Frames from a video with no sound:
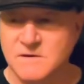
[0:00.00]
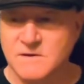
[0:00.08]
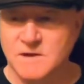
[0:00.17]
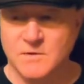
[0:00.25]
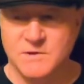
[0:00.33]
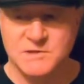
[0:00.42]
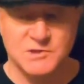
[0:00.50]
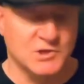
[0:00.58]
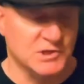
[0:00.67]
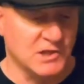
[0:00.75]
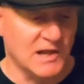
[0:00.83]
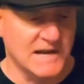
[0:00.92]
No, this is
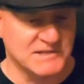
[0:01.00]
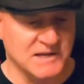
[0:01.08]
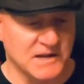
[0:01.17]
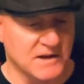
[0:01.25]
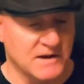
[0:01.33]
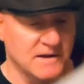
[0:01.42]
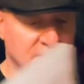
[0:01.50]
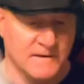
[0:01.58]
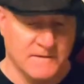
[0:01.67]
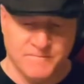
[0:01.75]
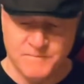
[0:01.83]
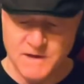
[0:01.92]
just classic
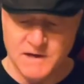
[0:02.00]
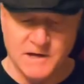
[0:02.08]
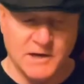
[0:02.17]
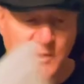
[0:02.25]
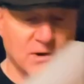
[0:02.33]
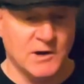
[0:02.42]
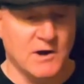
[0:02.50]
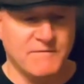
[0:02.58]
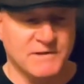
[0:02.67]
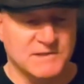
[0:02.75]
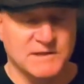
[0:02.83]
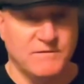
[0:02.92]
in here. And
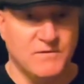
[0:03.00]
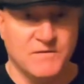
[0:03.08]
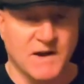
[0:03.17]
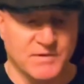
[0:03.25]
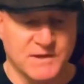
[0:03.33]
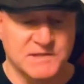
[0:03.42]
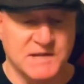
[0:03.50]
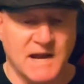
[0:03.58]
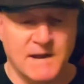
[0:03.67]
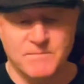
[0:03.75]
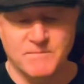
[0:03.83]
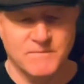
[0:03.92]
obviously, if you've got this
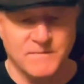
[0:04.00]
game,